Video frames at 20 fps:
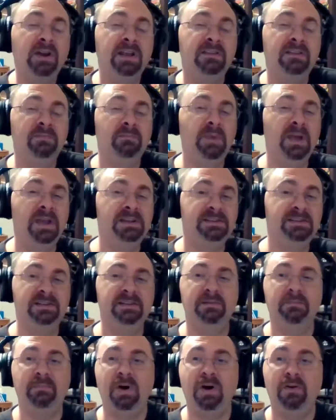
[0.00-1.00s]
gets
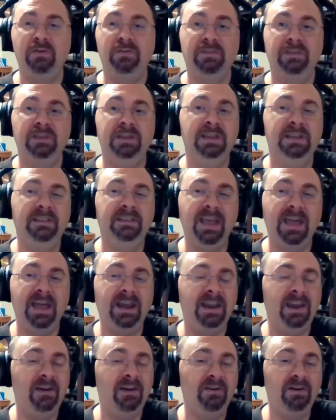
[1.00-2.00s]
mentioned about in that
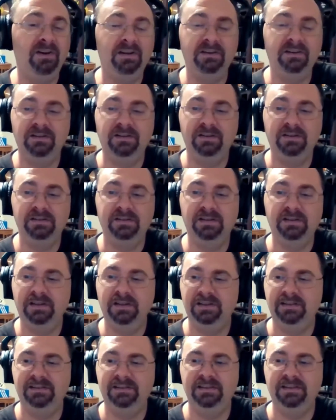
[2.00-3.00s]
era.
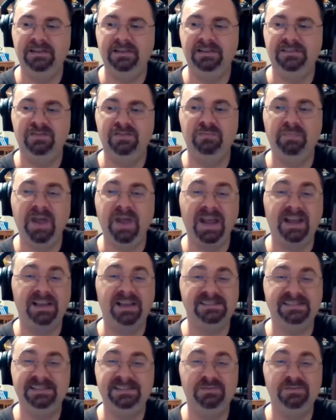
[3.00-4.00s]
It's too bad
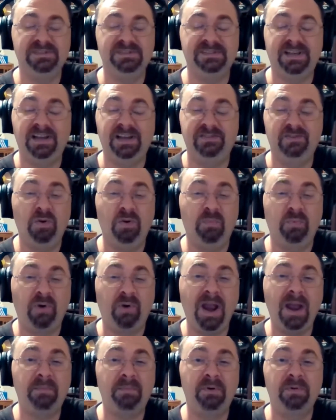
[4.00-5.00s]
because he was a dope
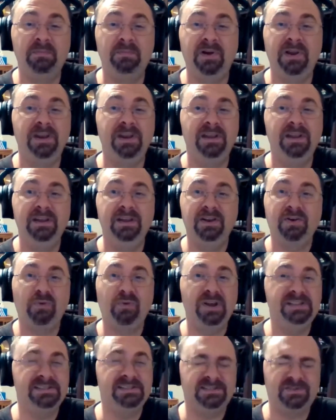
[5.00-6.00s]
rapper, but
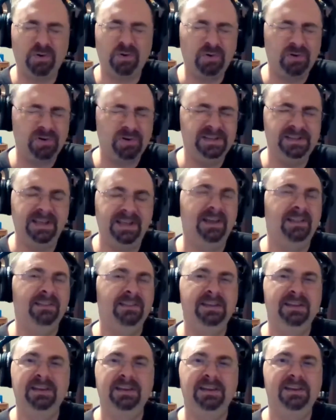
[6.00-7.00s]
great
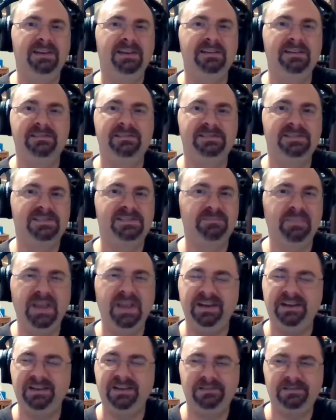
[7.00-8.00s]
storytelling and just
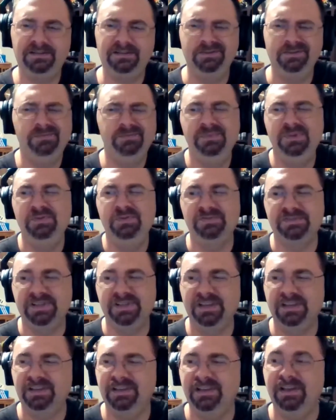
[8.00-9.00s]
made good
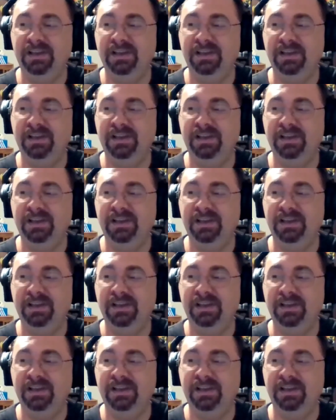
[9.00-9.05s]
music.